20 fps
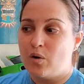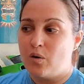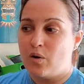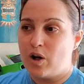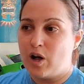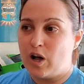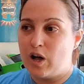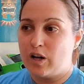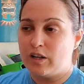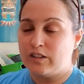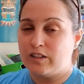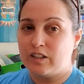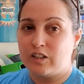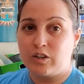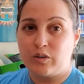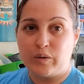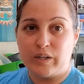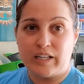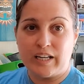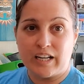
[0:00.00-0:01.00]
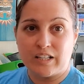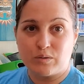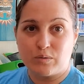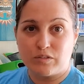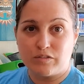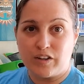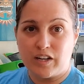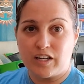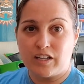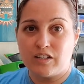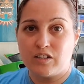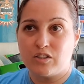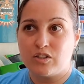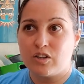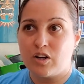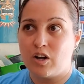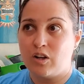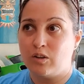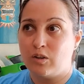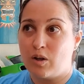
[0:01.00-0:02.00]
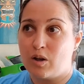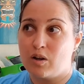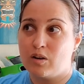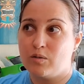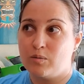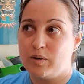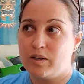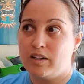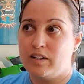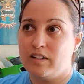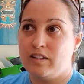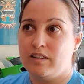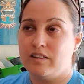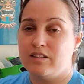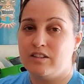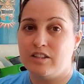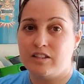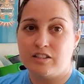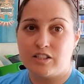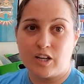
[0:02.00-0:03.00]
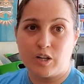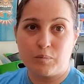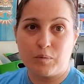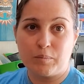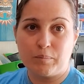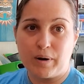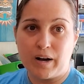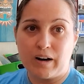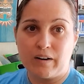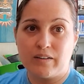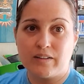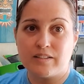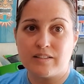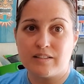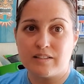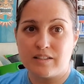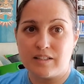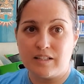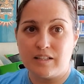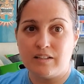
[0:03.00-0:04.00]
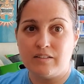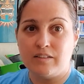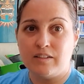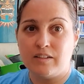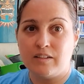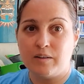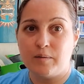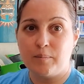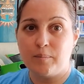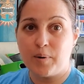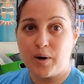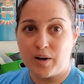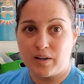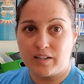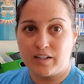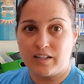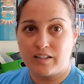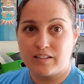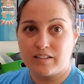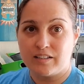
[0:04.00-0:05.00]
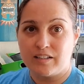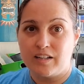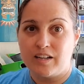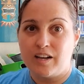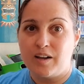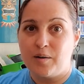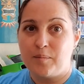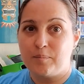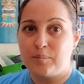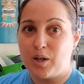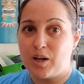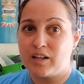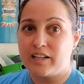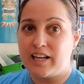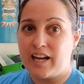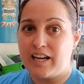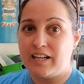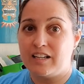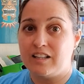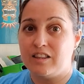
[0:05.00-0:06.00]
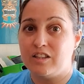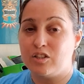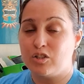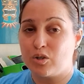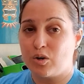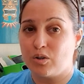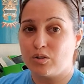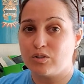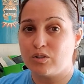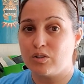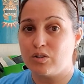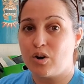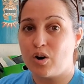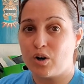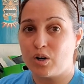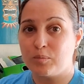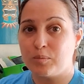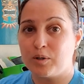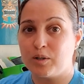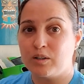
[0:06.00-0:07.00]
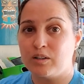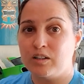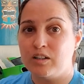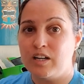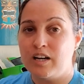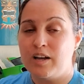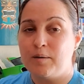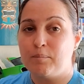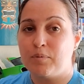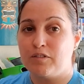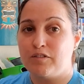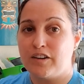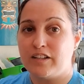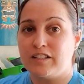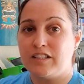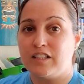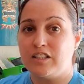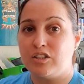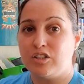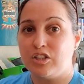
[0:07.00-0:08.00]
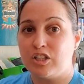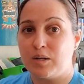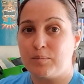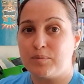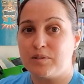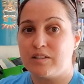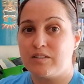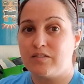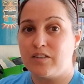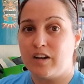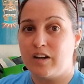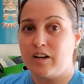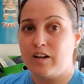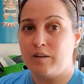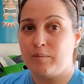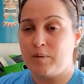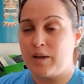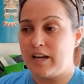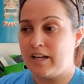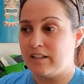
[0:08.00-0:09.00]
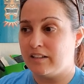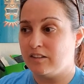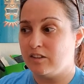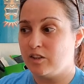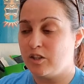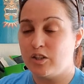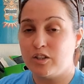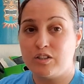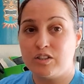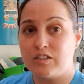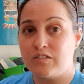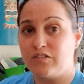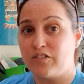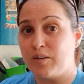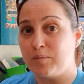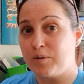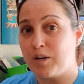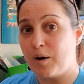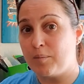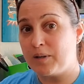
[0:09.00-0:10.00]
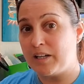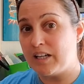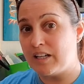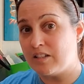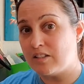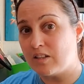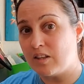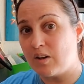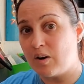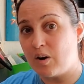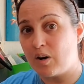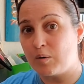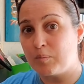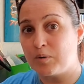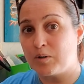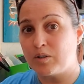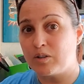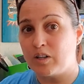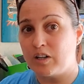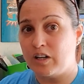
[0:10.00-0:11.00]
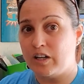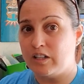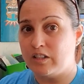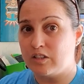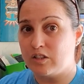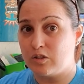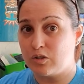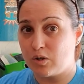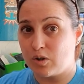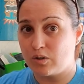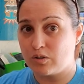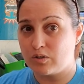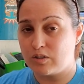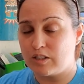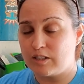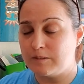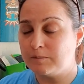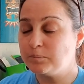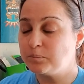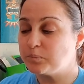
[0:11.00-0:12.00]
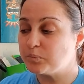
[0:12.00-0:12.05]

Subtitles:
on the Queen Anne's Revenge, along with the gentleman pirate Stede Bonnet, blockaded the Charleston harbor, preventing ships and goods from coming into the harbor into Charleston.